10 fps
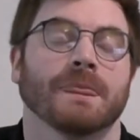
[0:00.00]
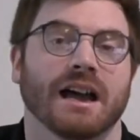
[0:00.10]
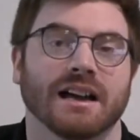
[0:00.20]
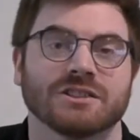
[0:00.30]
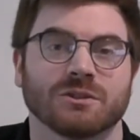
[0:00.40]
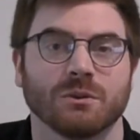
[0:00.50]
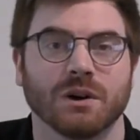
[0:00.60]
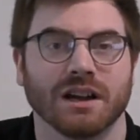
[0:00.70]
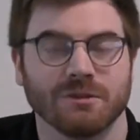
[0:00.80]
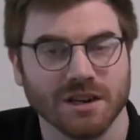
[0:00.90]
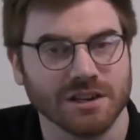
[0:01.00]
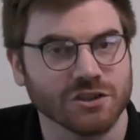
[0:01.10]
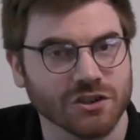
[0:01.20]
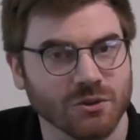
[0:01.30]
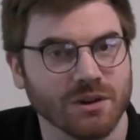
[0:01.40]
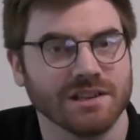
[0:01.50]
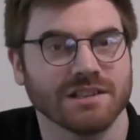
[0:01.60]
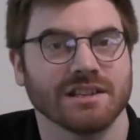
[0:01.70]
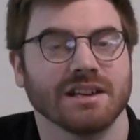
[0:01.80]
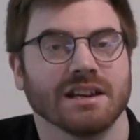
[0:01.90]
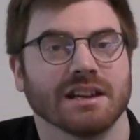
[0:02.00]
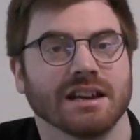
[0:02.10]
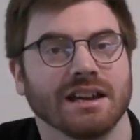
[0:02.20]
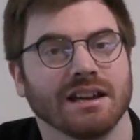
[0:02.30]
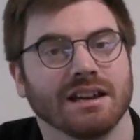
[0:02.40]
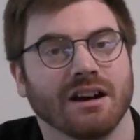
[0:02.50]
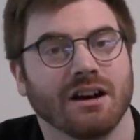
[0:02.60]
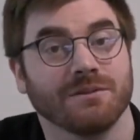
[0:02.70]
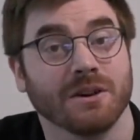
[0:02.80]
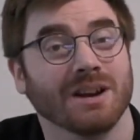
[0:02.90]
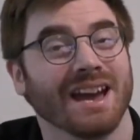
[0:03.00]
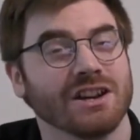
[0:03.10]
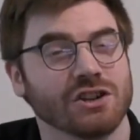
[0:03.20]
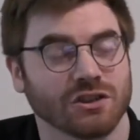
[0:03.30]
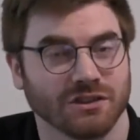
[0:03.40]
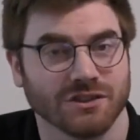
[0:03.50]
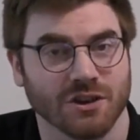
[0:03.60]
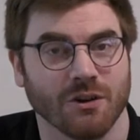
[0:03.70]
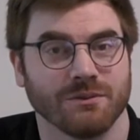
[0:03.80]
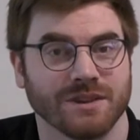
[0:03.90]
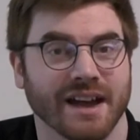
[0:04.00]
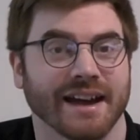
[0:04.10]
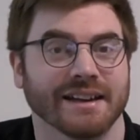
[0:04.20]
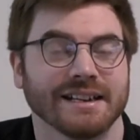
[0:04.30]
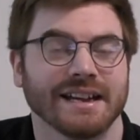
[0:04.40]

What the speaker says: And so what I really enjoy seeing are variations of that.